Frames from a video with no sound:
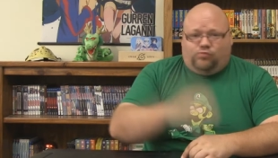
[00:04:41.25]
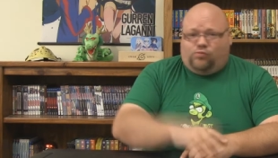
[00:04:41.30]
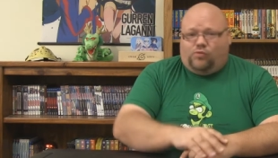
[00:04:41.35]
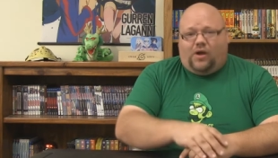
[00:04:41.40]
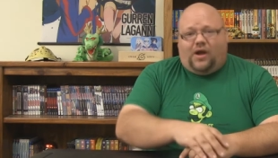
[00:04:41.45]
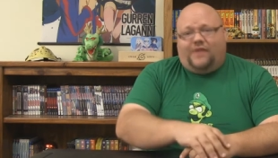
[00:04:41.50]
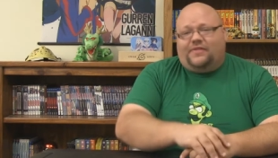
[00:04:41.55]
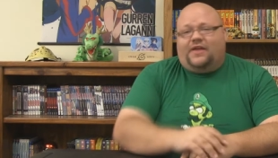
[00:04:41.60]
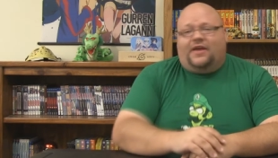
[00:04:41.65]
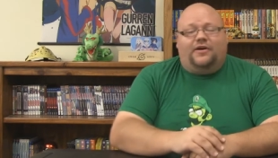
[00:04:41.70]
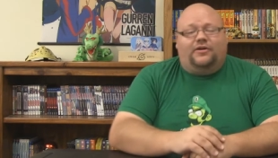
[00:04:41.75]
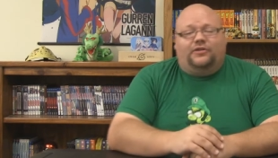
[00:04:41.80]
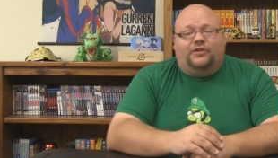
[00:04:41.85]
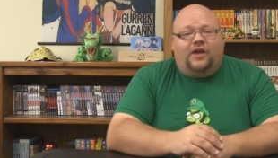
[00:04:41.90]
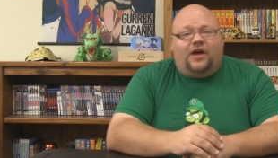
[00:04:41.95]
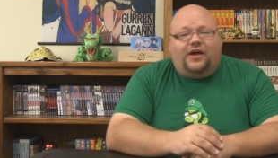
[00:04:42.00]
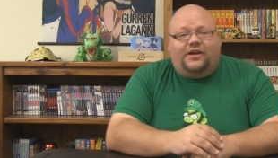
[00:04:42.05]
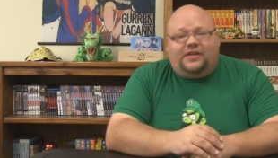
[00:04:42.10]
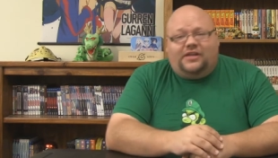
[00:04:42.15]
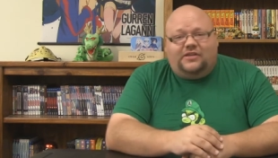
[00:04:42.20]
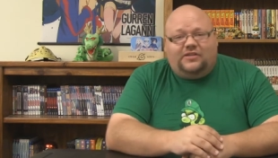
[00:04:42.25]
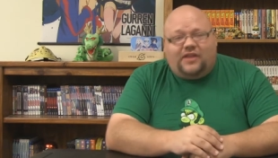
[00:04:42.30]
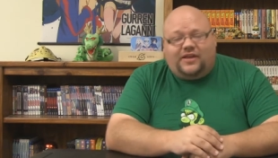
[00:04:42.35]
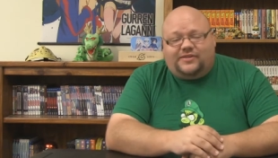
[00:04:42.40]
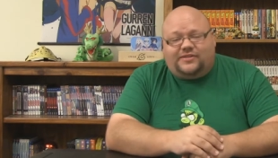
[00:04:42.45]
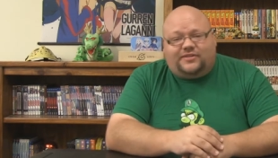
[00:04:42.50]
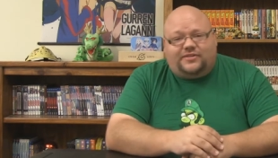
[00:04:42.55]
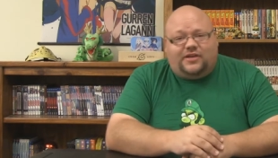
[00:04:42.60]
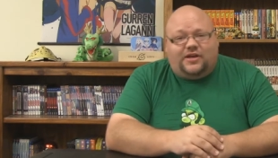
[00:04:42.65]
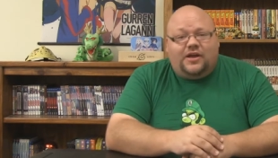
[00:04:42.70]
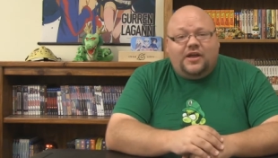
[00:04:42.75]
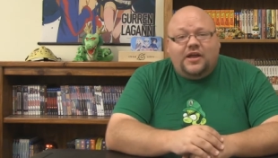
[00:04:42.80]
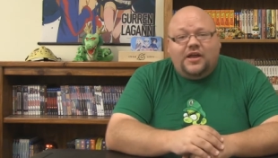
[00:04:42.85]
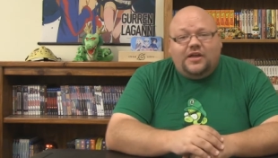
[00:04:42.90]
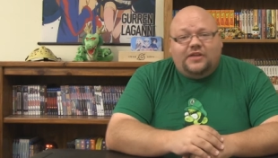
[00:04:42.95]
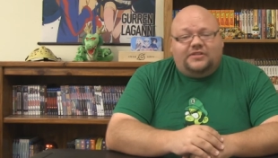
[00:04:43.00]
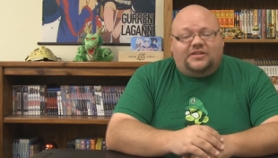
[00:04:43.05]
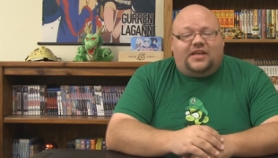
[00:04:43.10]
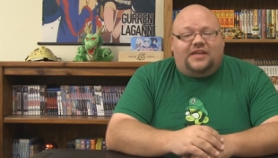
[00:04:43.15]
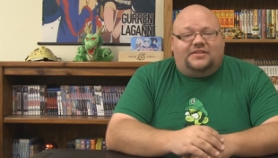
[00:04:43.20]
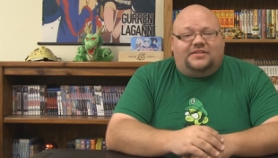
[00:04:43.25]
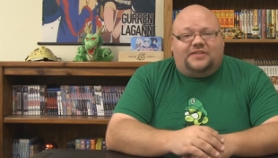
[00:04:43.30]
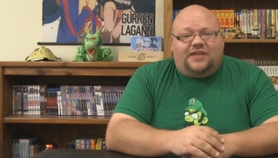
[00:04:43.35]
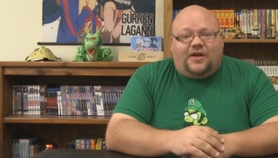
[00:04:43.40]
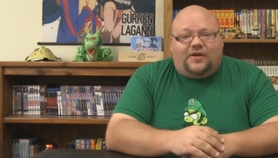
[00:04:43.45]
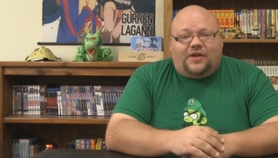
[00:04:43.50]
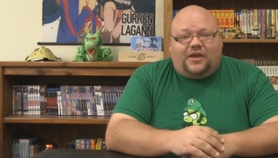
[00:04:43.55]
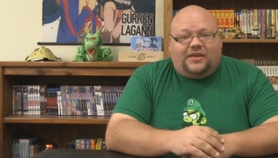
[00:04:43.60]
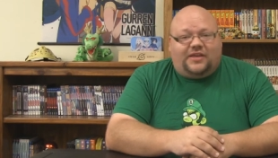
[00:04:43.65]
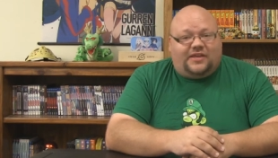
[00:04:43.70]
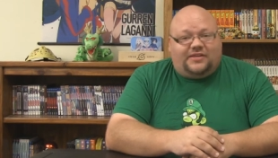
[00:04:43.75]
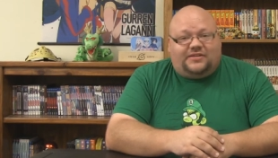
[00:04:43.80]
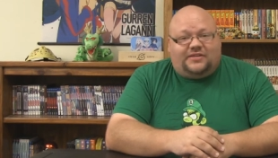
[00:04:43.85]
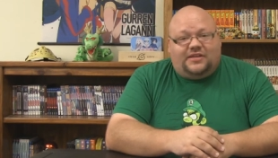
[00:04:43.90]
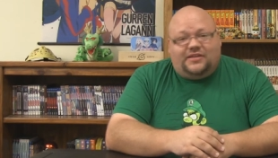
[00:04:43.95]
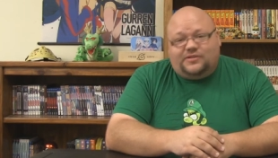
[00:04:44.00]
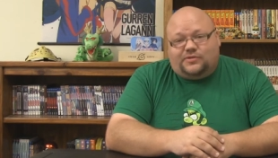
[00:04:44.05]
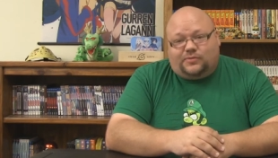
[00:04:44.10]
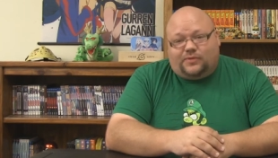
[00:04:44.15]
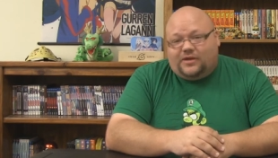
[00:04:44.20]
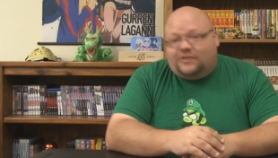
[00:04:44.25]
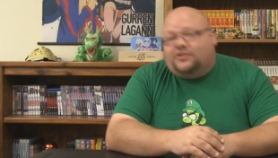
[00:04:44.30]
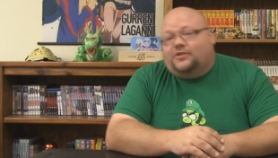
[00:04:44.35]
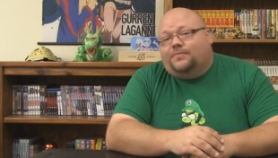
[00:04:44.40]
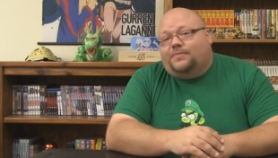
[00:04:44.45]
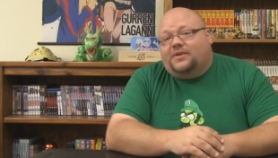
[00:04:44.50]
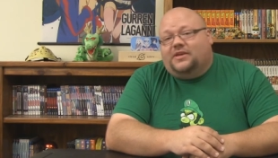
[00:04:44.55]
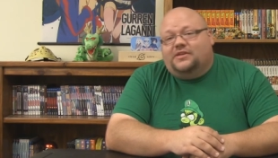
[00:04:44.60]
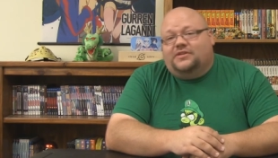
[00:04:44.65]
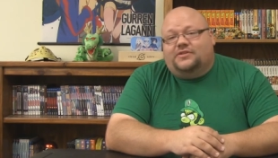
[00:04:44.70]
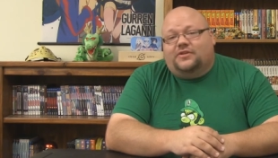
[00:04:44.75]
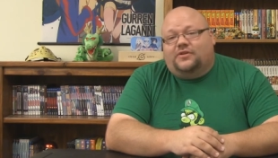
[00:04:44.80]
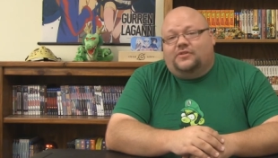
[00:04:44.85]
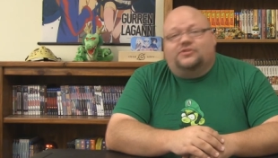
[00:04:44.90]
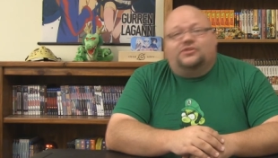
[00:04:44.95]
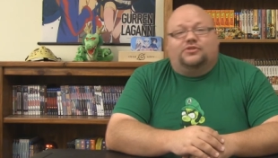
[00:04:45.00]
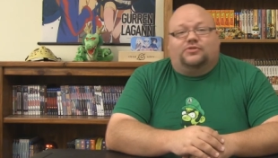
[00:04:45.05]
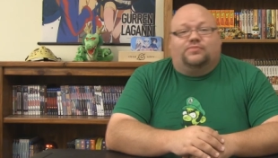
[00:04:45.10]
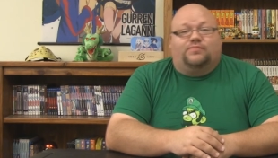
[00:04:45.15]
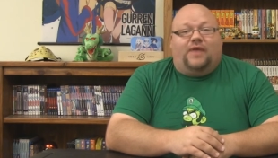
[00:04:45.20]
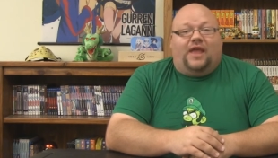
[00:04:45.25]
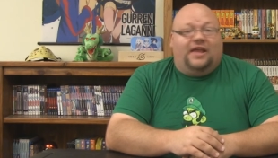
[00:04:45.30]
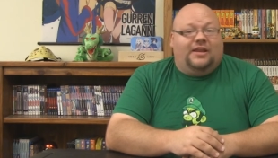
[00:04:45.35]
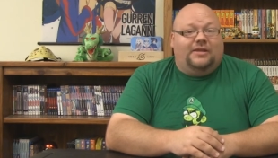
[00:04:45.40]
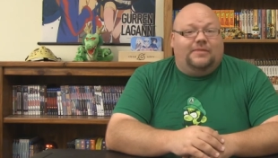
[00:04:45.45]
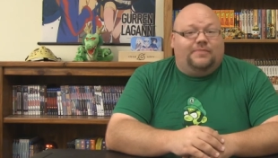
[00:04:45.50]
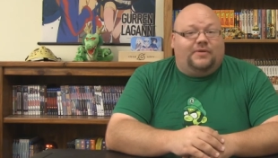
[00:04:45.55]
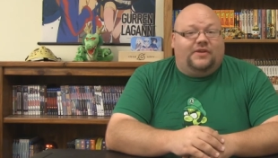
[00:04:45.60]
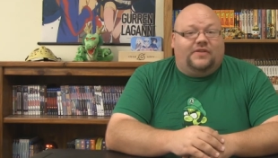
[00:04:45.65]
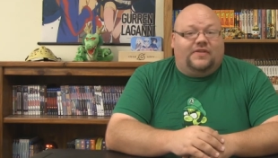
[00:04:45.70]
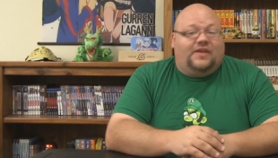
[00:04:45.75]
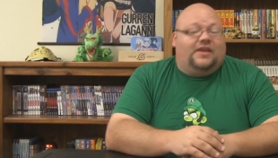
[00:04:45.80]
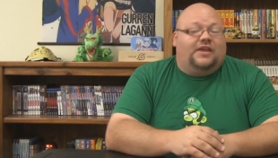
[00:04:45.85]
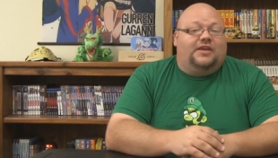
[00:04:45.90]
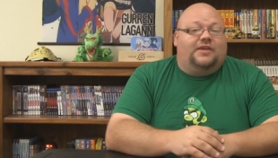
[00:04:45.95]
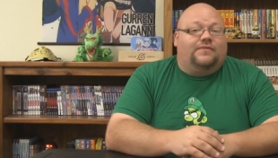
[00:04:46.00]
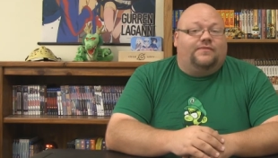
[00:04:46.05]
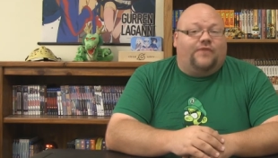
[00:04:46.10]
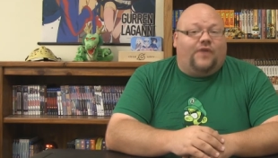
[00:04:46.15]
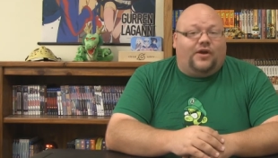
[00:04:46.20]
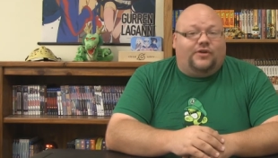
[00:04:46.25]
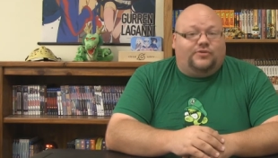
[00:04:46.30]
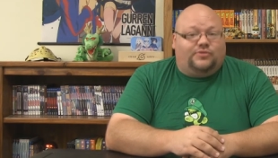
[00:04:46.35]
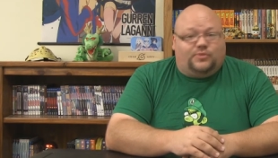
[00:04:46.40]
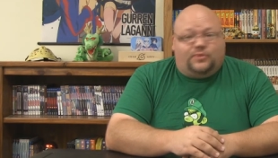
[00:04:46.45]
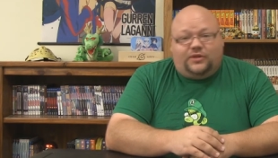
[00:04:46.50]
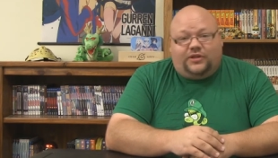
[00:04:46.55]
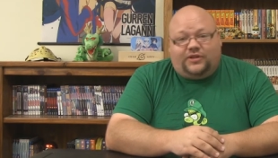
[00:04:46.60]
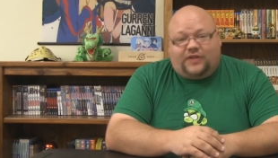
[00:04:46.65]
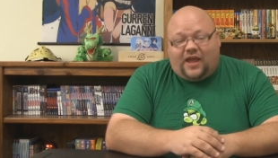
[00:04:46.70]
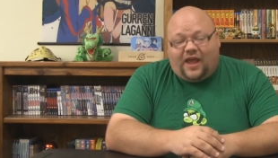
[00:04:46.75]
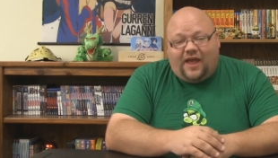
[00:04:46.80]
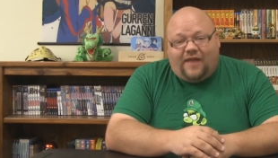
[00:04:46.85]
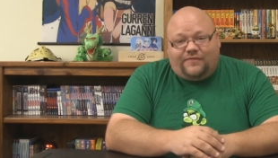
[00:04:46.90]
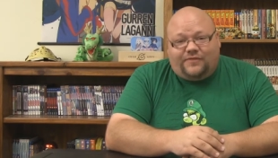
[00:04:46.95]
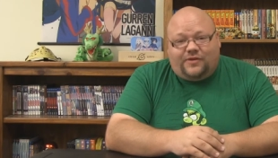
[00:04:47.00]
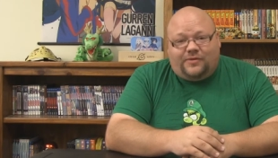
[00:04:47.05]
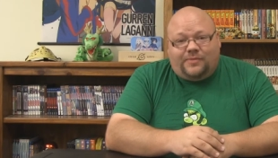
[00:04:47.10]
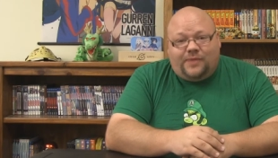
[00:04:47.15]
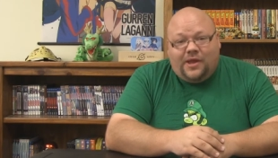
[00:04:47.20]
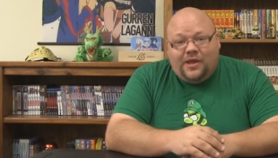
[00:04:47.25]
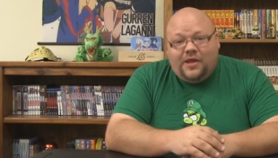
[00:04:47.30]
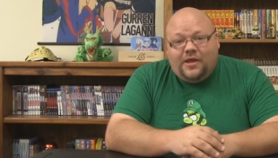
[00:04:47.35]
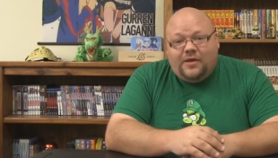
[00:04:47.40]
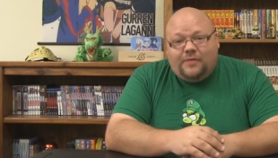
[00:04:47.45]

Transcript: why the hell not? He likes to test out, I guess, his recipes on just anybody that he can find who's willing to have them.